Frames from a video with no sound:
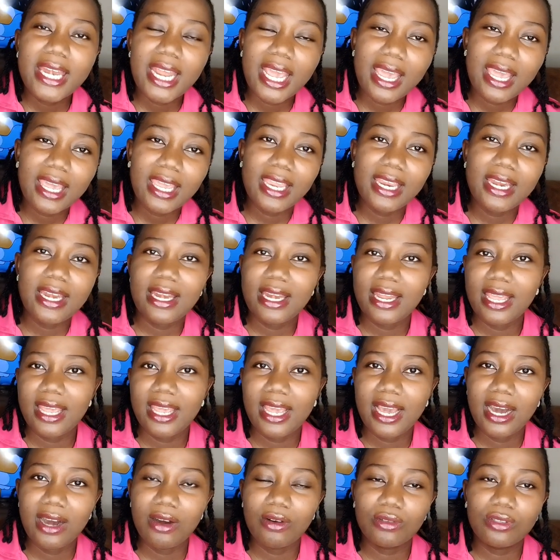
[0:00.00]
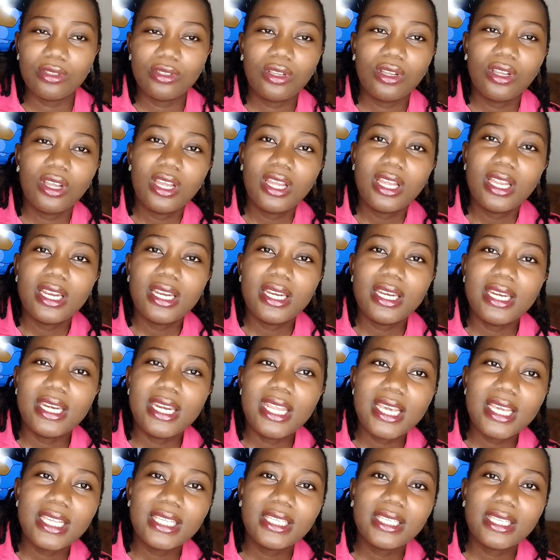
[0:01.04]
day in, day out.
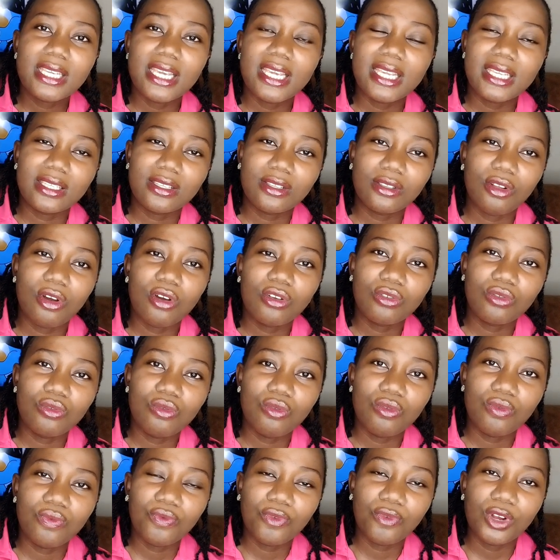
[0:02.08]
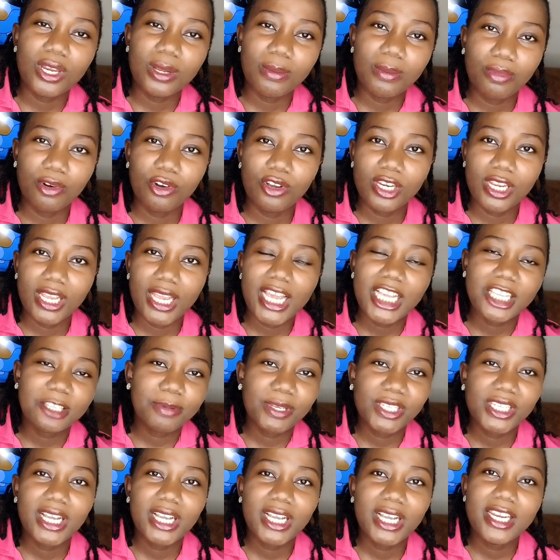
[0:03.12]
This is not good for the body,
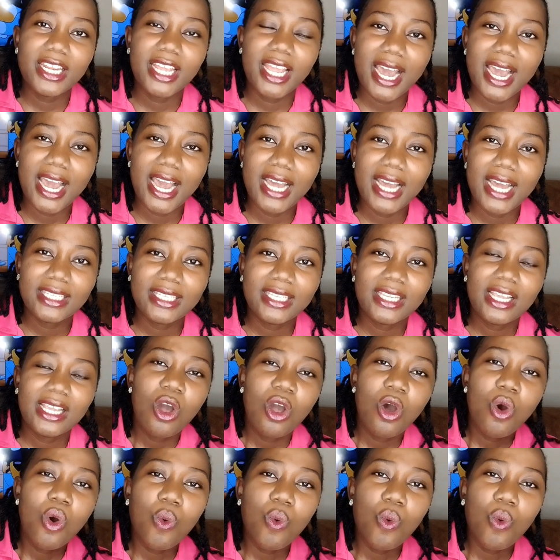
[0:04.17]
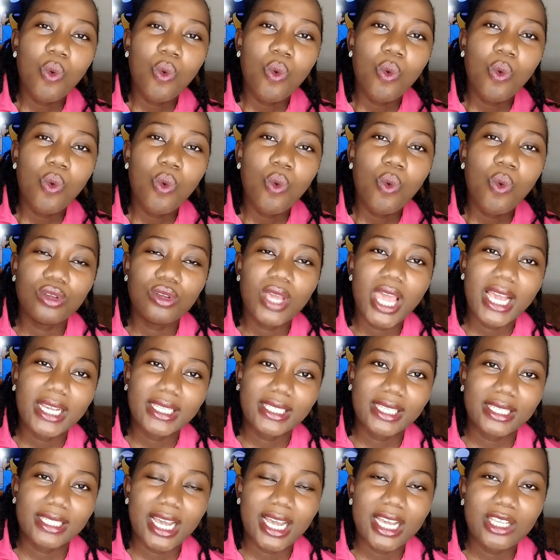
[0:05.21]
especially the heart. Once you
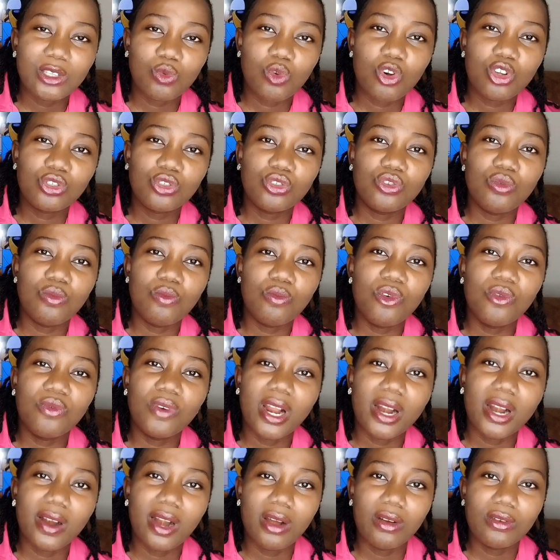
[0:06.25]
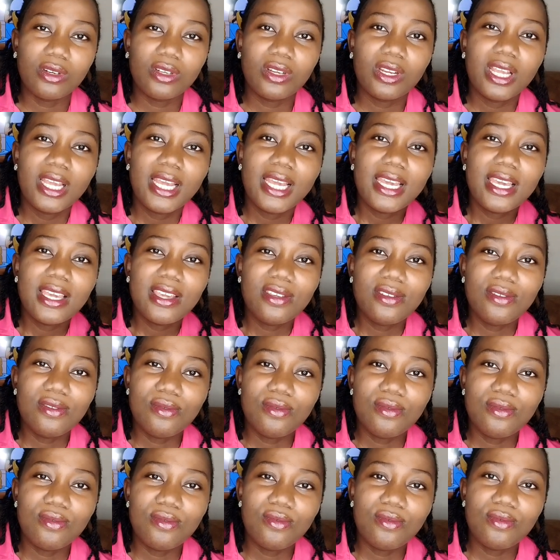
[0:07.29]
exercise, once you move around,
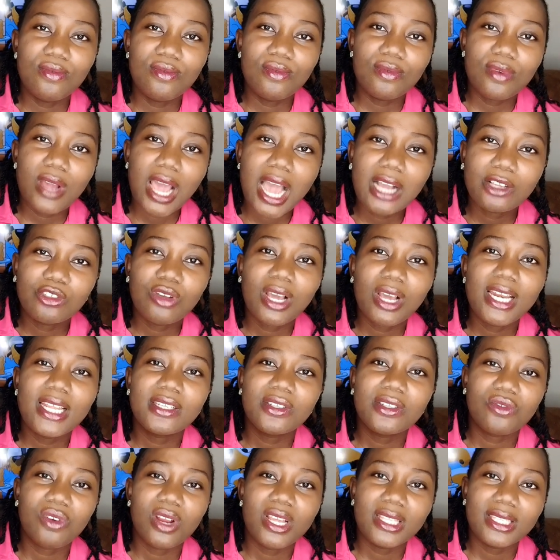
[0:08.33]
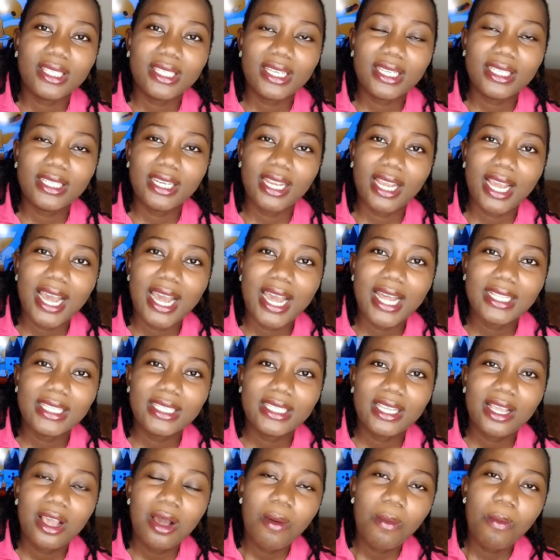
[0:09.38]
you actually strengthen the
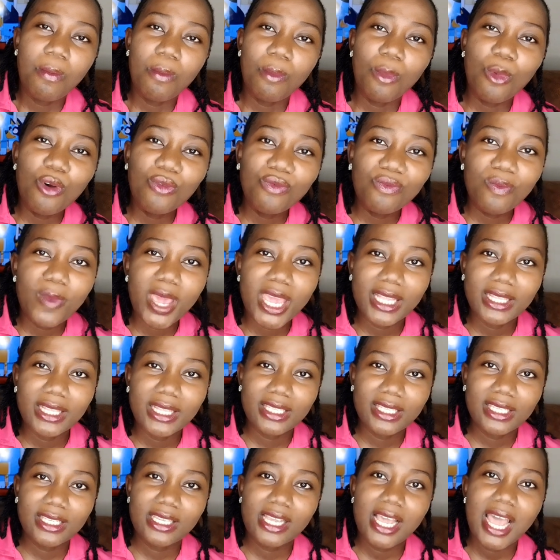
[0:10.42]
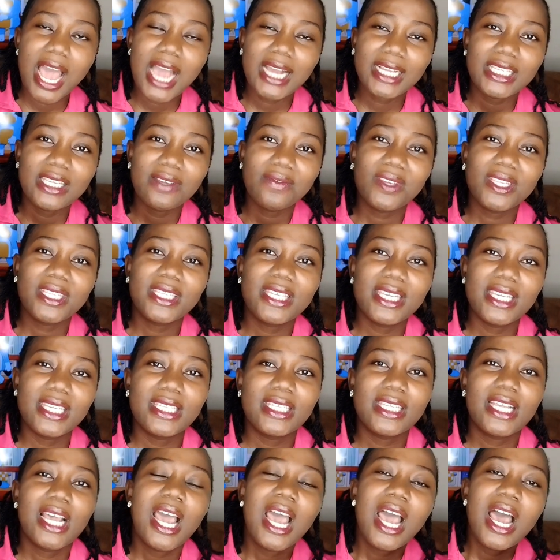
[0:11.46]
heart. Movements,
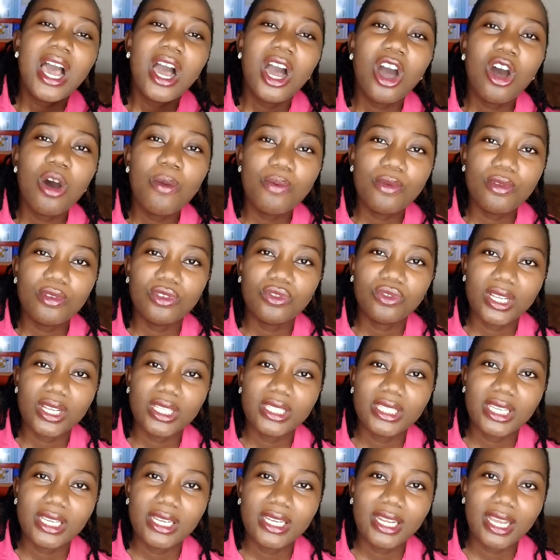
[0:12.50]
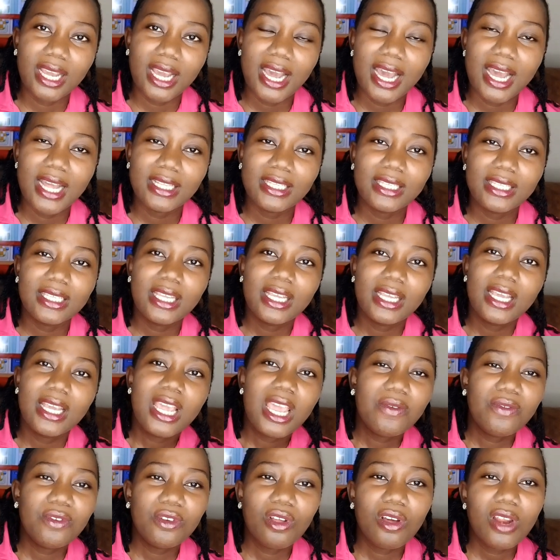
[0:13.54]
activities help you strengthen the heart.
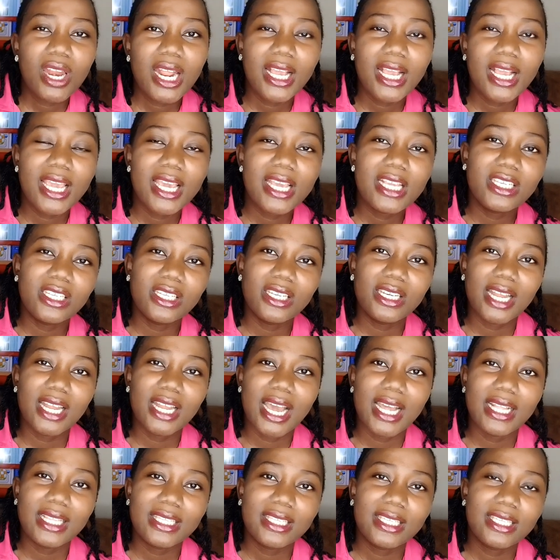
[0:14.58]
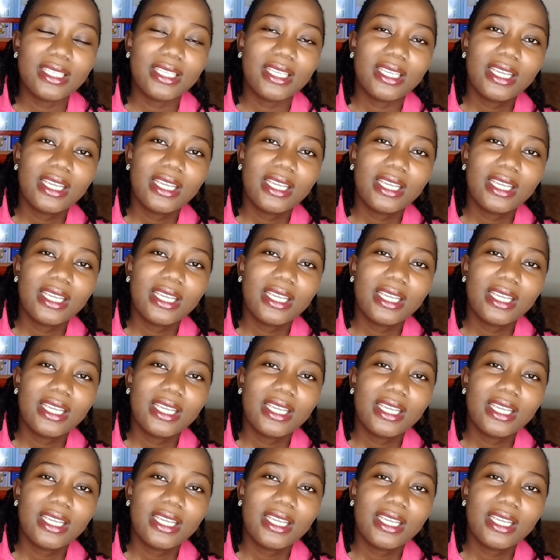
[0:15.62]
If you don't engage in that,